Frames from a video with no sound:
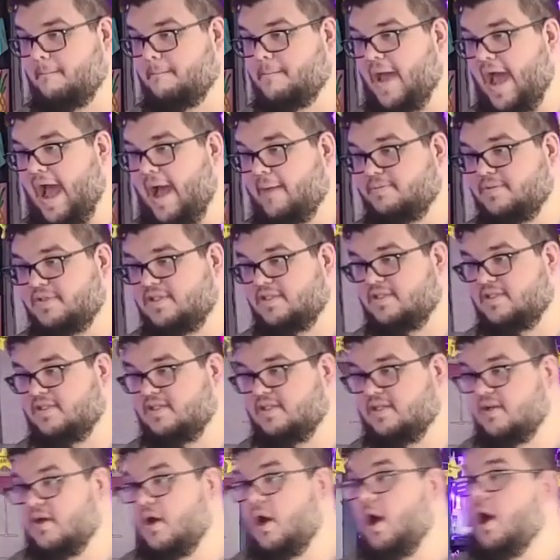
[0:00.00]

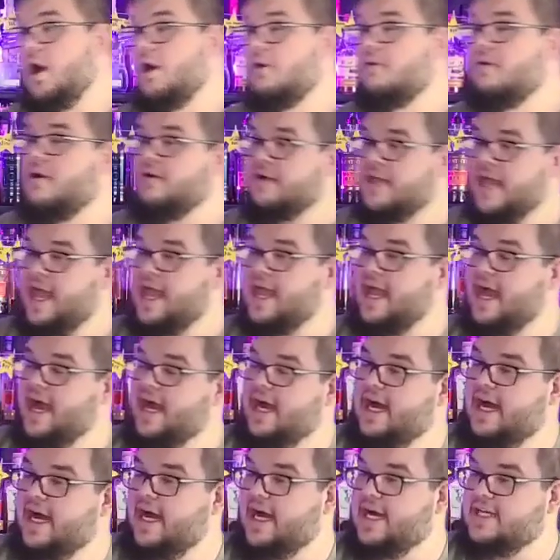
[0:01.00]
Baps? Oh, okay.
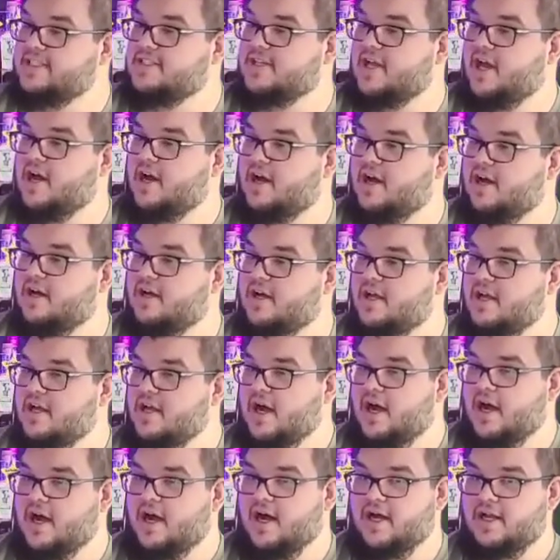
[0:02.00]
Uh, I saw
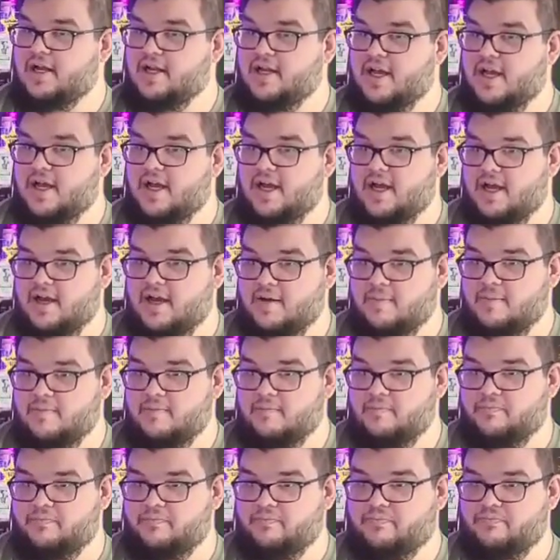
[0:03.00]
on
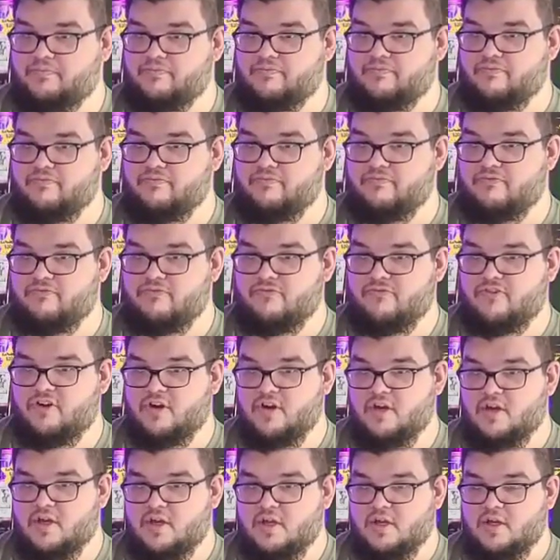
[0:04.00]
um,
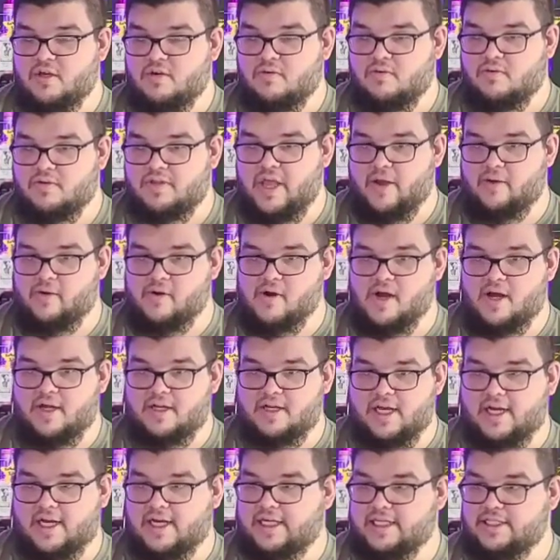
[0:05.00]
they were
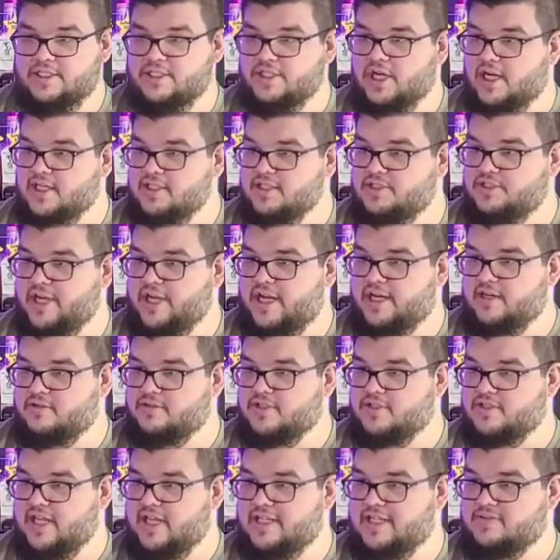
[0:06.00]
on uh, John's channel
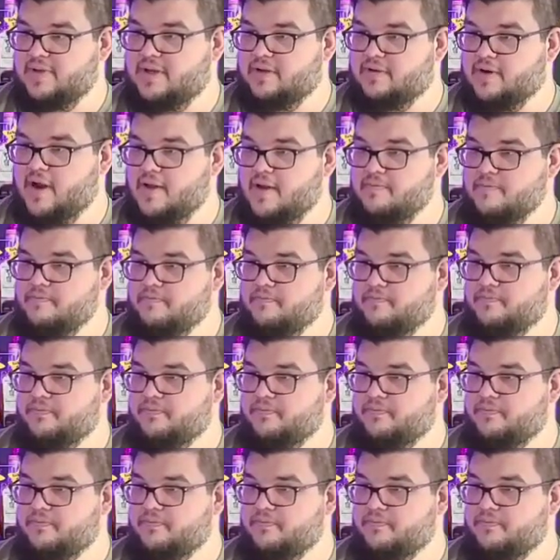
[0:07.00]
just last week, right?